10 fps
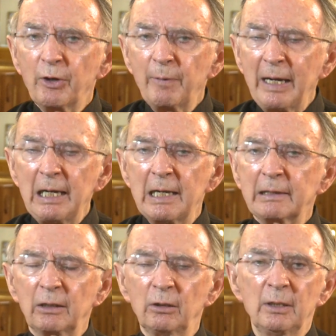there any
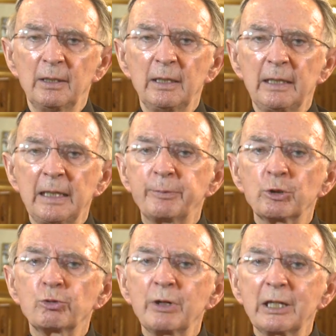little
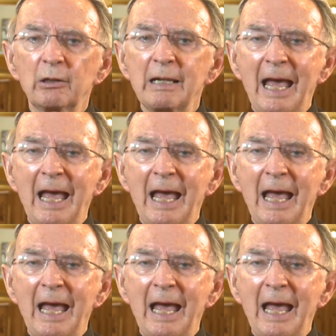hypocritical